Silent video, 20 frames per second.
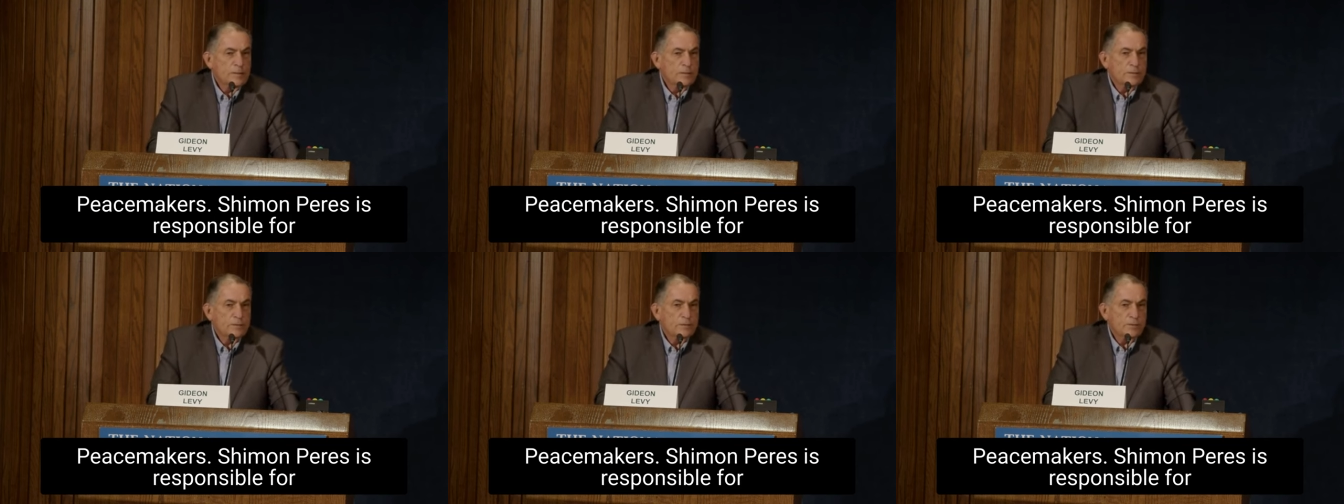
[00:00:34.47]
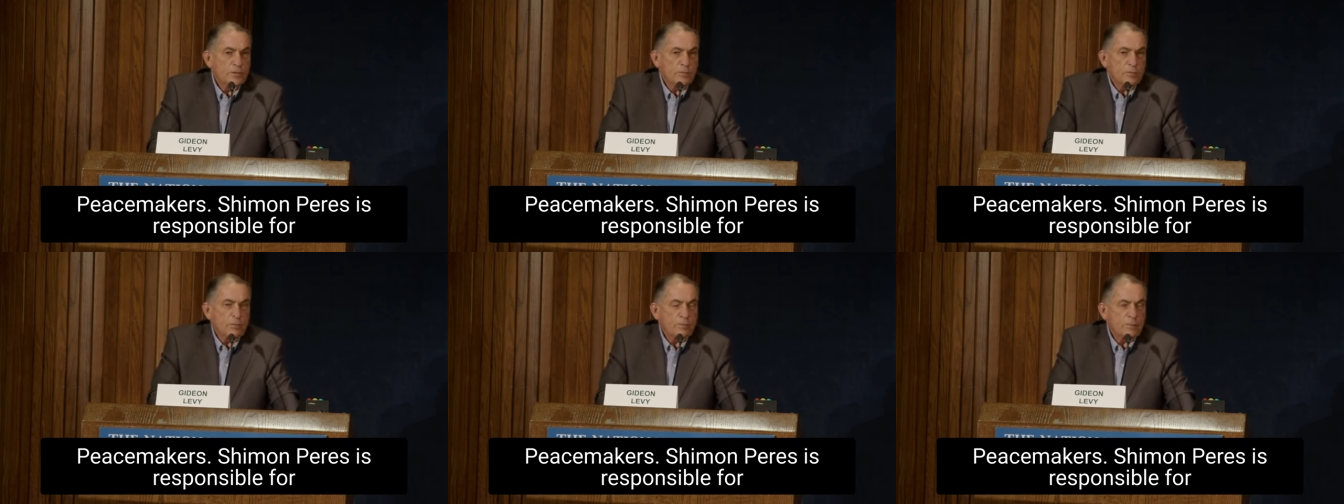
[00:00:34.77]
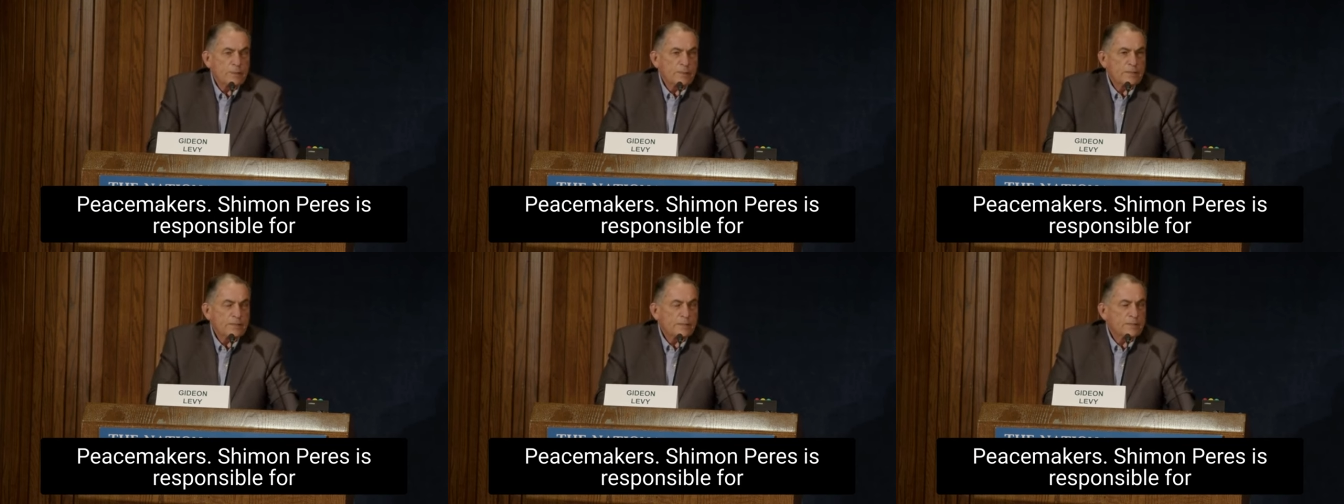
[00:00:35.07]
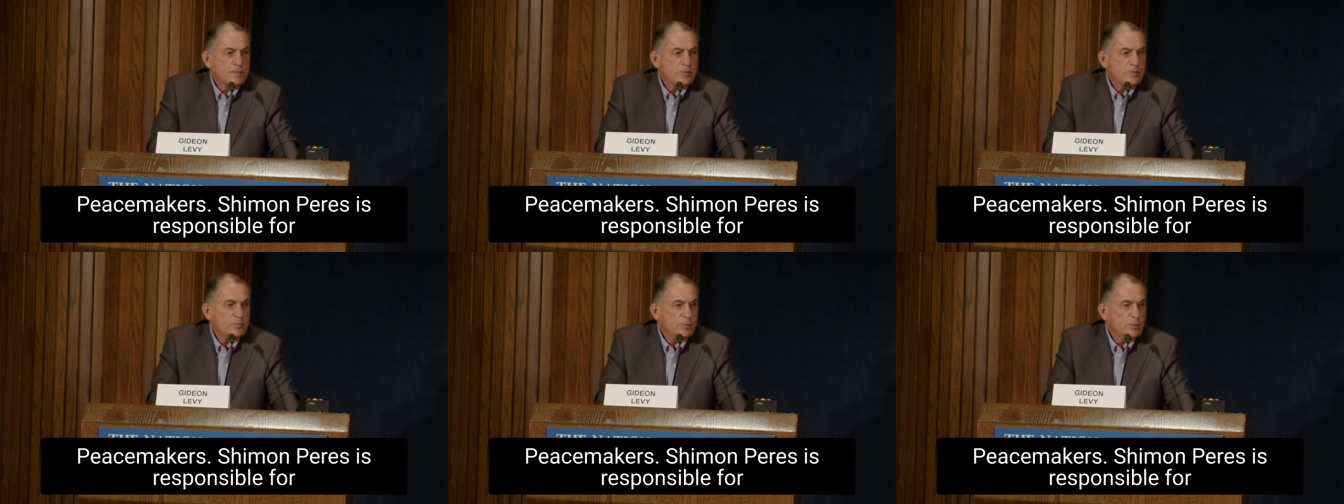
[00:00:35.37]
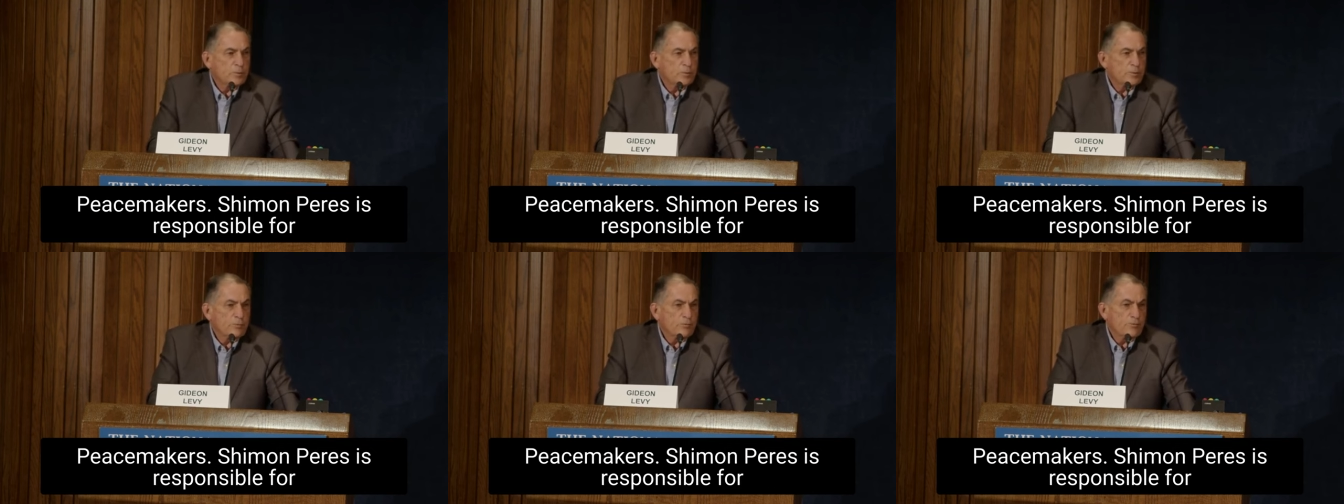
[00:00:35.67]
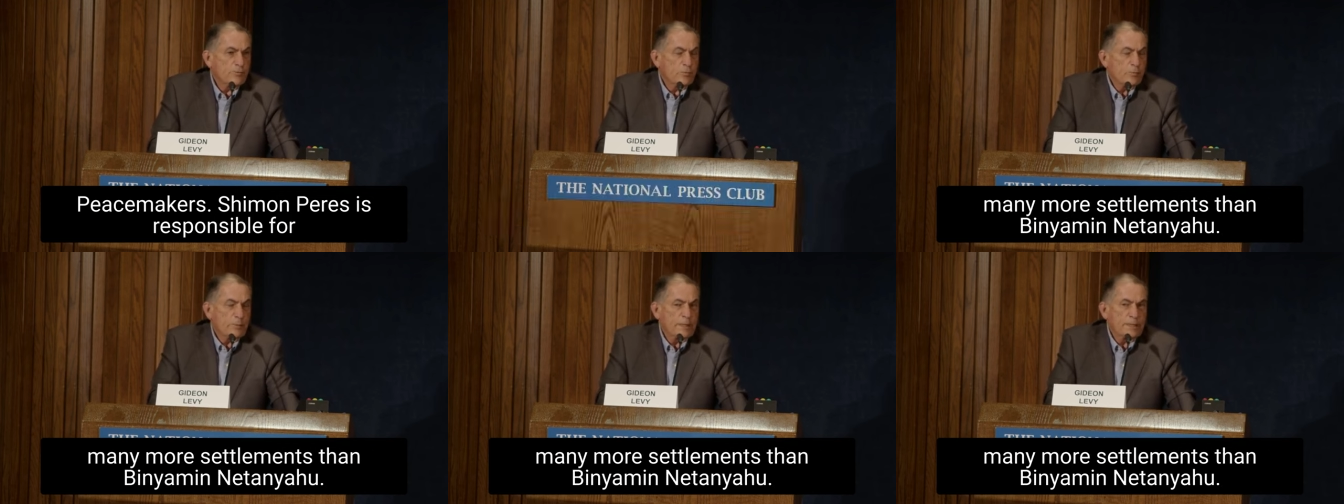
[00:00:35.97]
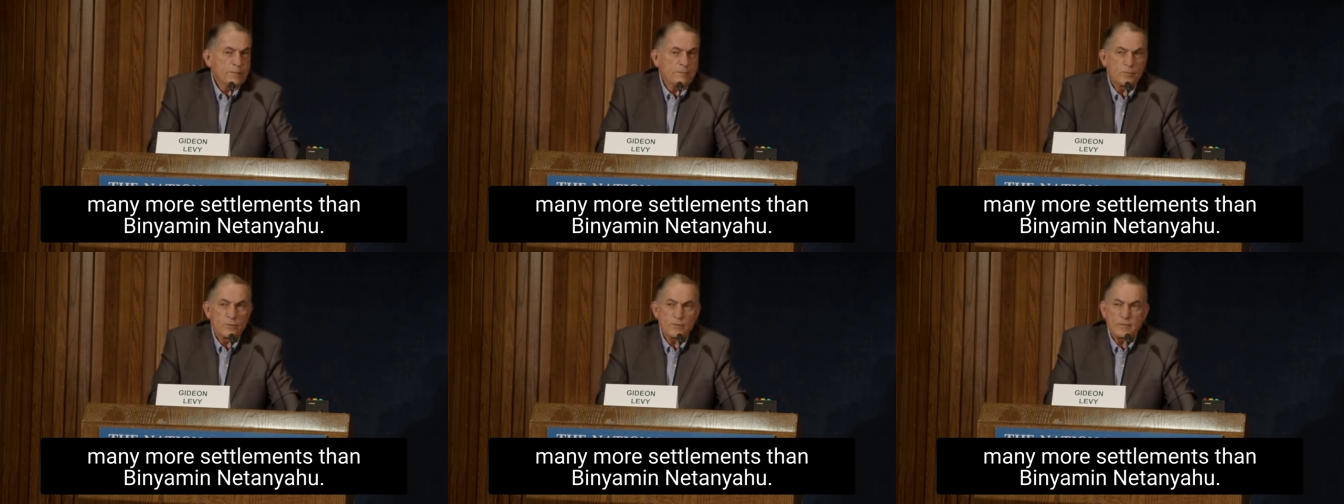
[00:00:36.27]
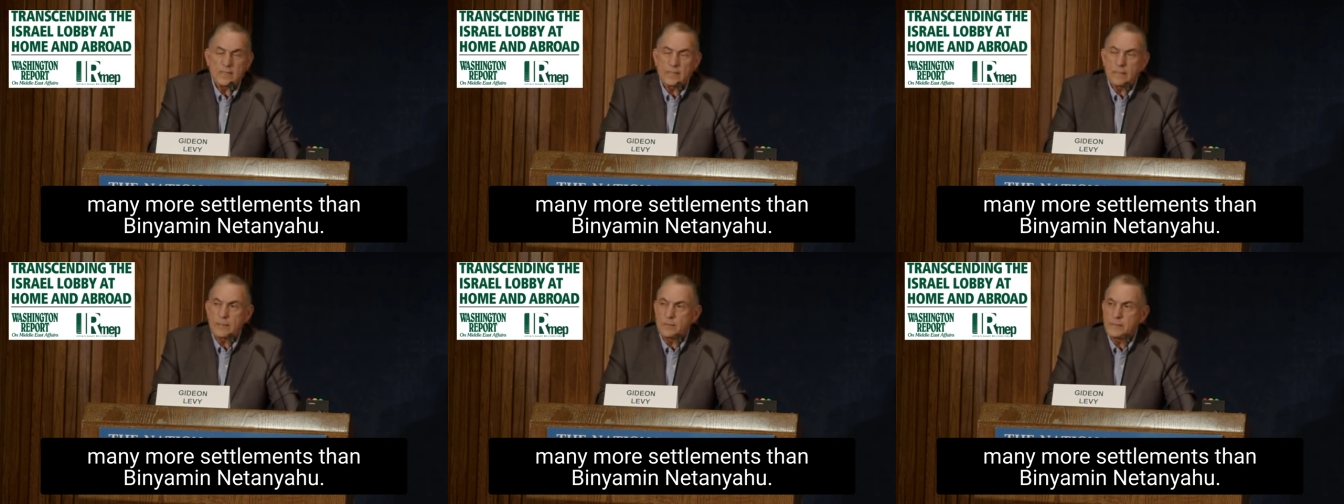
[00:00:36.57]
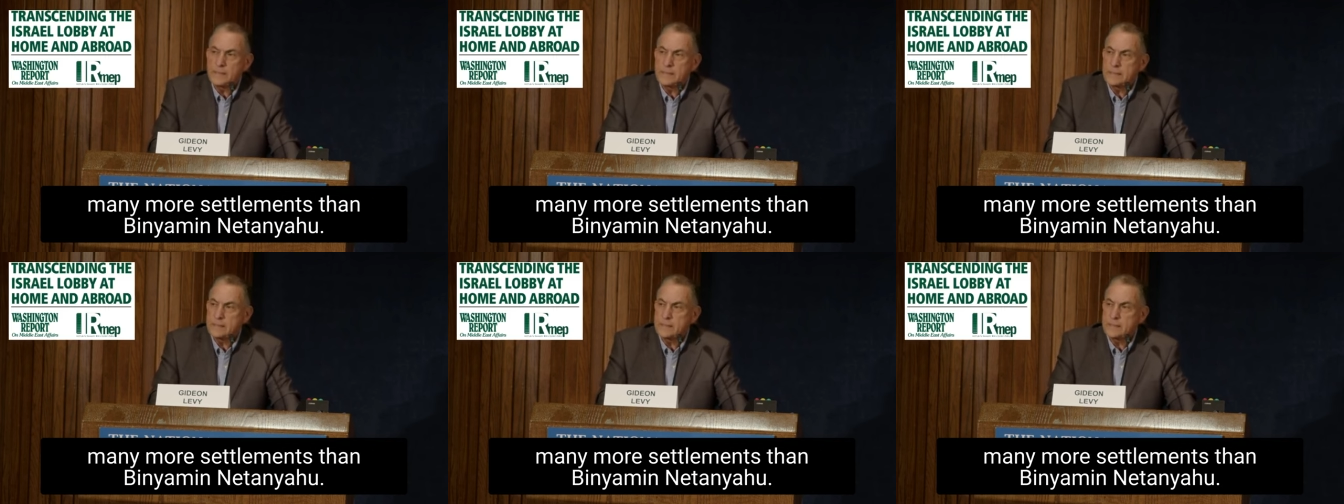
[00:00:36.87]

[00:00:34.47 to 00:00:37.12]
Shimon Peres is responsible for many more settlements